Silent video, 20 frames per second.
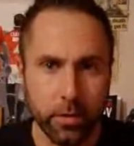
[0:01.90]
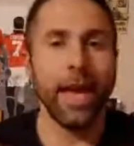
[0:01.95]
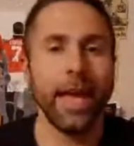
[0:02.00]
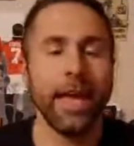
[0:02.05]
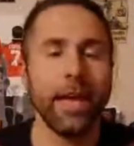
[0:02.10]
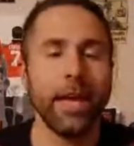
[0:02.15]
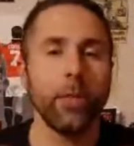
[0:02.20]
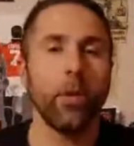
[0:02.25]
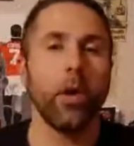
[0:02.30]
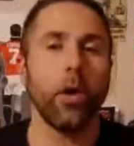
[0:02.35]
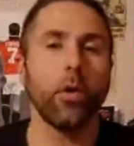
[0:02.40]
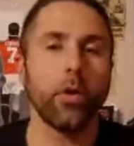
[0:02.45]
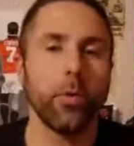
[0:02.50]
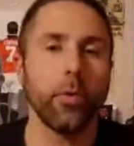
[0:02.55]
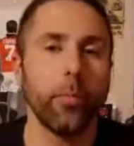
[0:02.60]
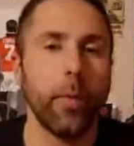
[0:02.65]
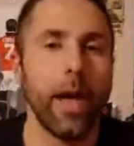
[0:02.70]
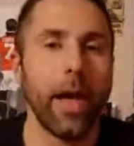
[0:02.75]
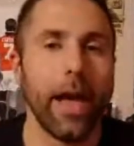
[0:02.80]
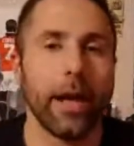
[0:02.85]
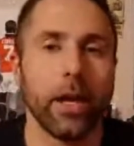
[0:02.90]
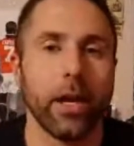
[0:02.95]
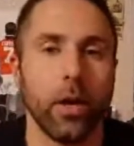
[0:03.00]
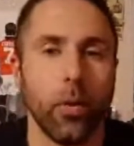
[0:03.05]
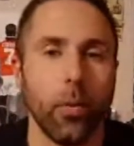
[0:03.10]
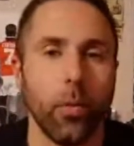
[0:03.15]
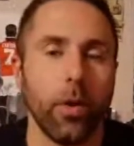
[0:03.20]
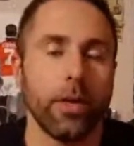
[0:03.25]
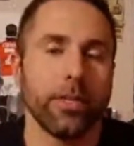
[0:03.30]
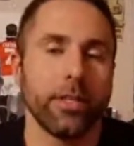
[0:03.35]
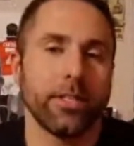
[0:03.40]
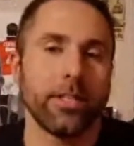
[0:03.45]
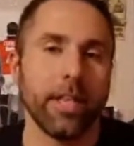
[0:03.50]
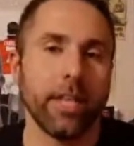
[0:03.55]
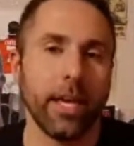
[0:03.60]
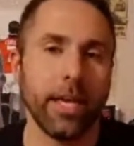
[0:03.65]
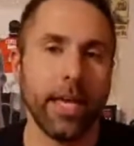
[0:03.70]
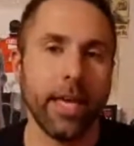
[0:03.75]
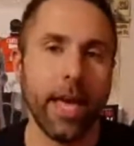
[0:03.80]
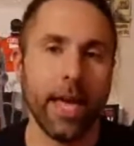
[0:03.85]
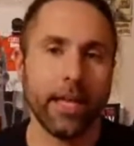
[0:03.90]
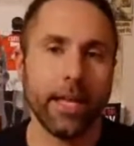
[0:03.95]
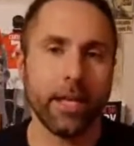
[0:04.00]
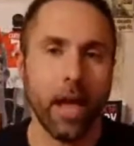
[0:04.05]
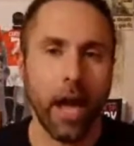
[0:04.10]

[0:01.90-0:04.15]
Hey, welcome back once again.